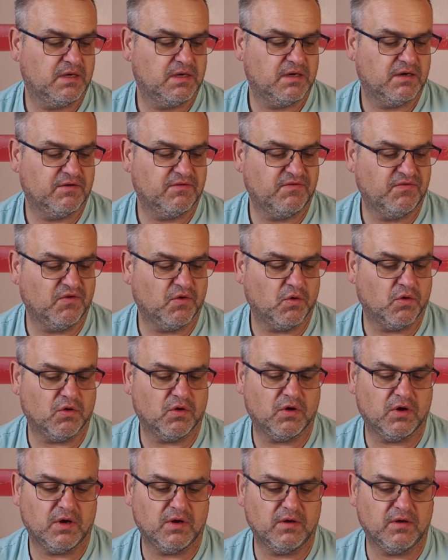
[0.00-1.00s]

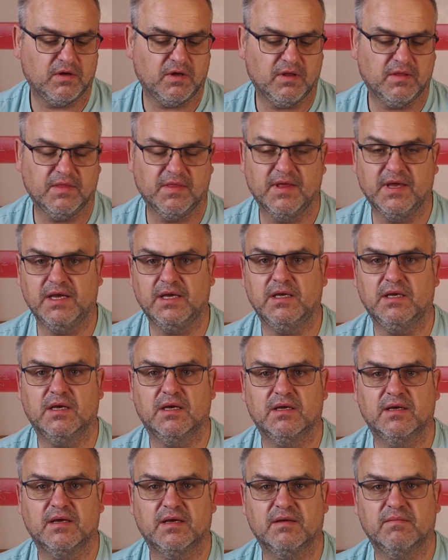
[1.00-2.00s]
for the
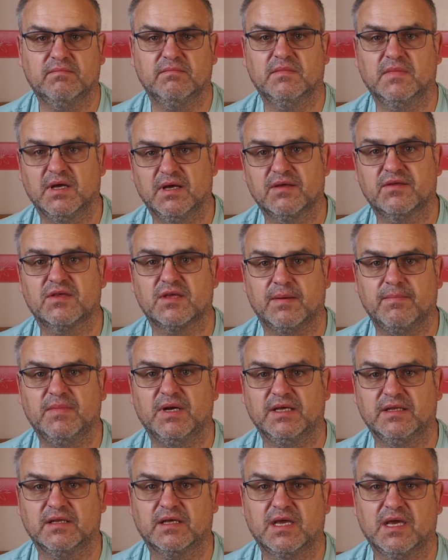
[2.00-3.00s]

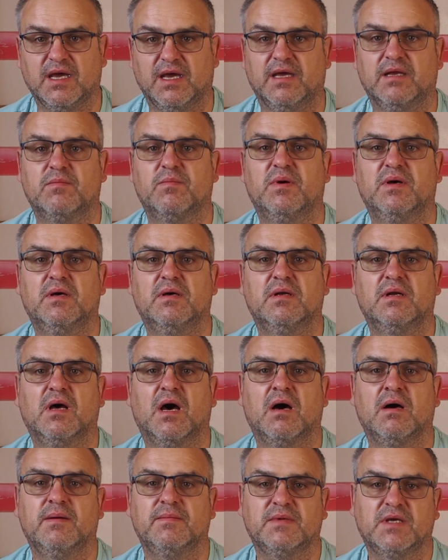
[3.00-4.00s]
assembling the kit, but
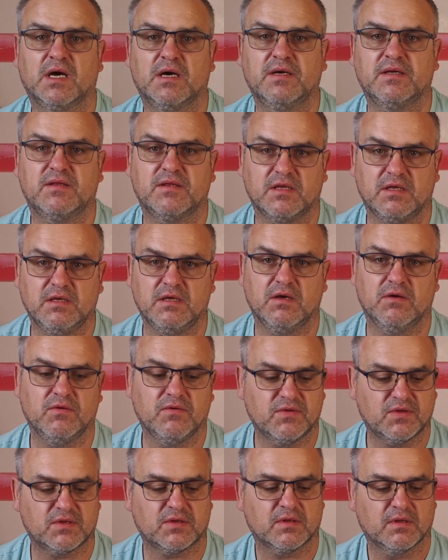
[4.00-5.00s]
I'm going to
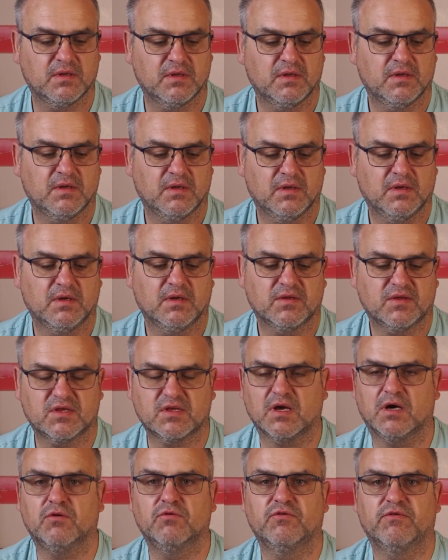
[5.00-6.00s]
use
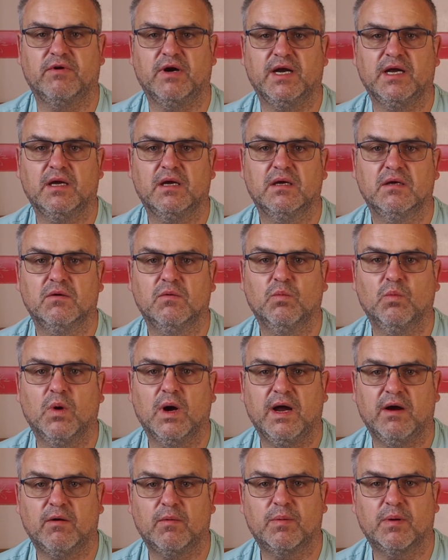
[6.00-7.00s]
soldering
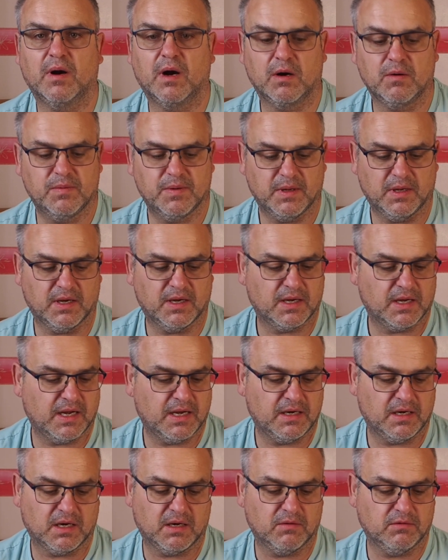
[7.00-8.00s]
where appropriate,
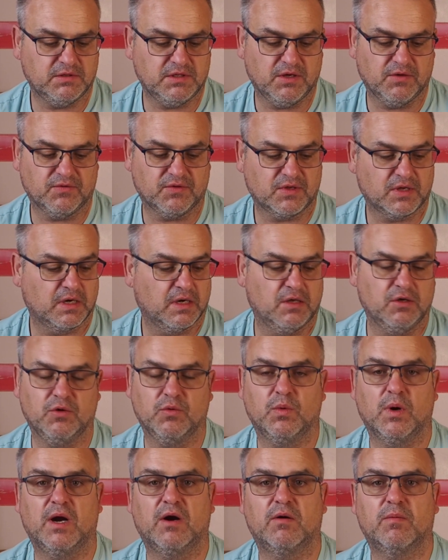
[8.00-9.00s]
and I'll use glue
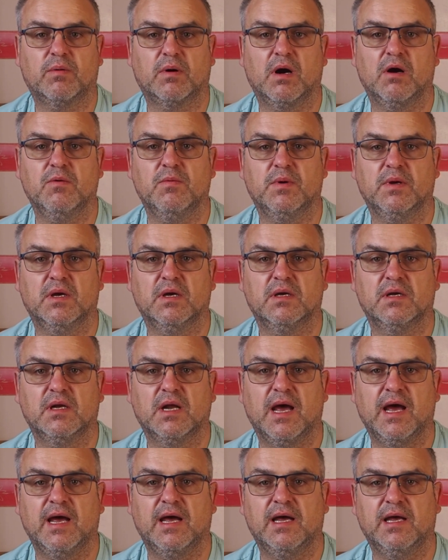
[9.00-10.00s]
where appropriate,
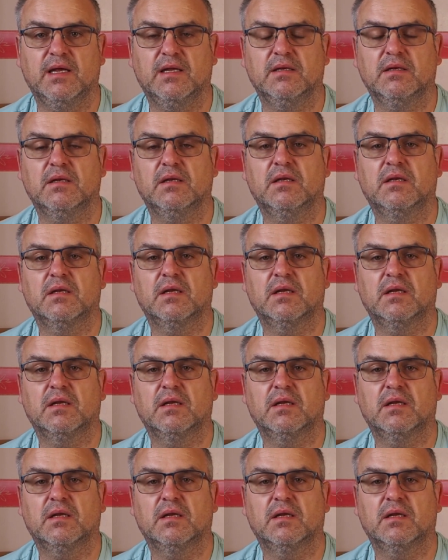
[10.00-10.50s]
and